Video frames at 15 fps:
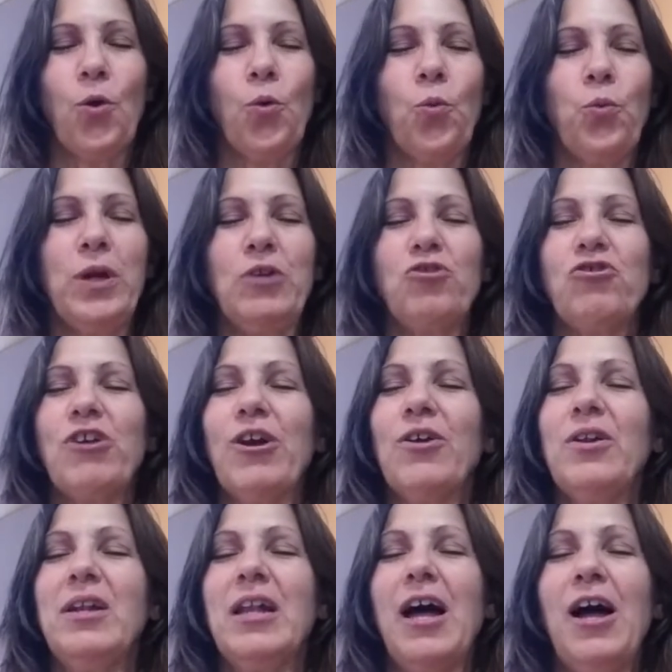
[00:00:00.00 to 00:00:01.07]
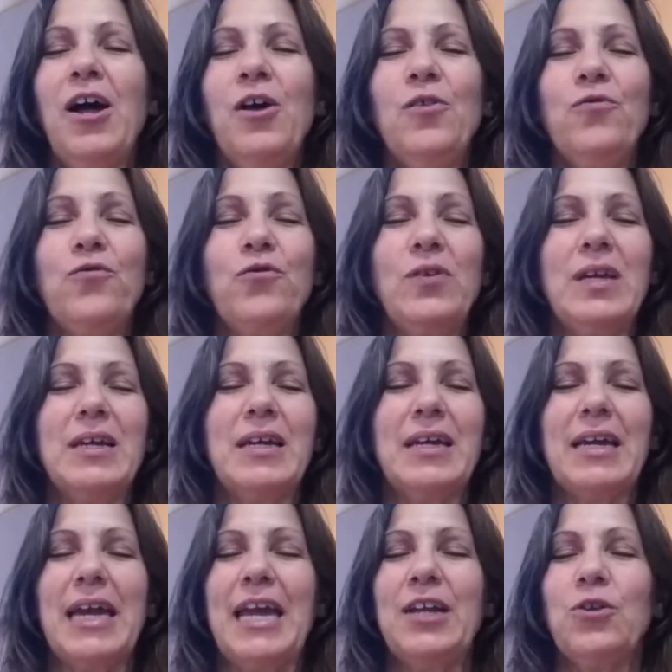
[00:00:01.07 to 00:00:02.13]
We share love
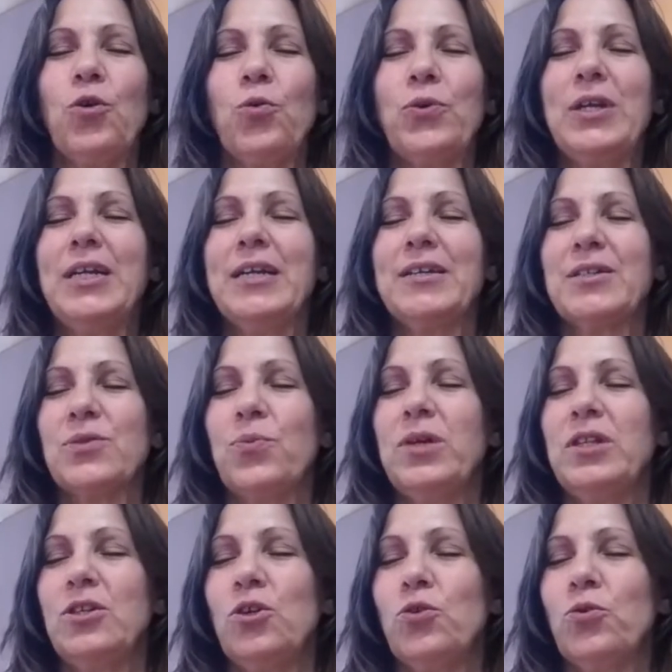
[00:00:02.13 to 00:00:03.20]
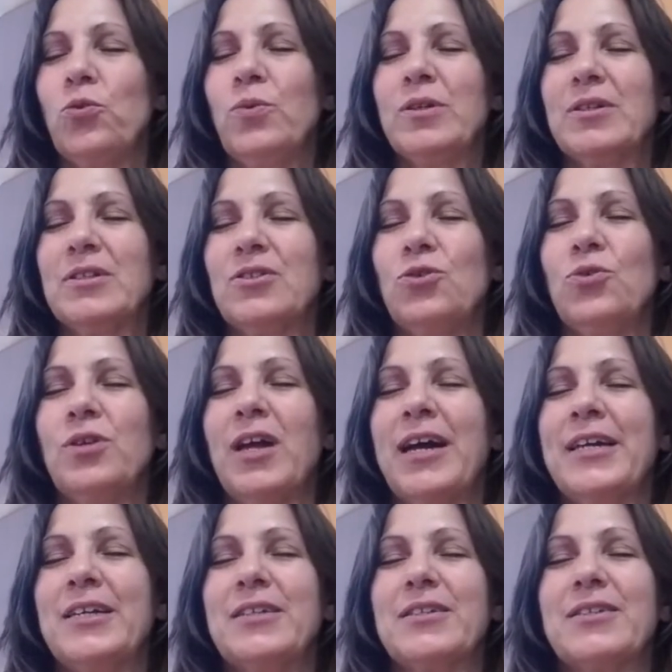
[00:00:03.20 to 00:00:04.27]
and greetings with you
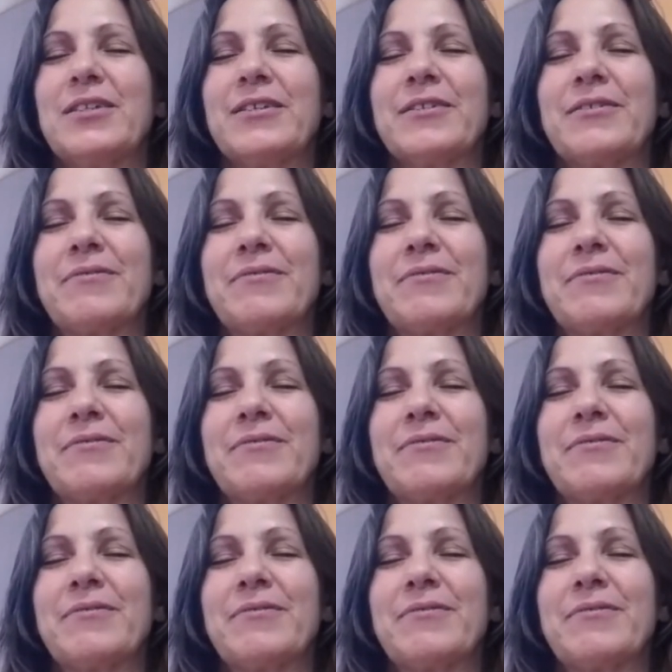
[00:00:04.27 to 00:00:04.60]
tonight.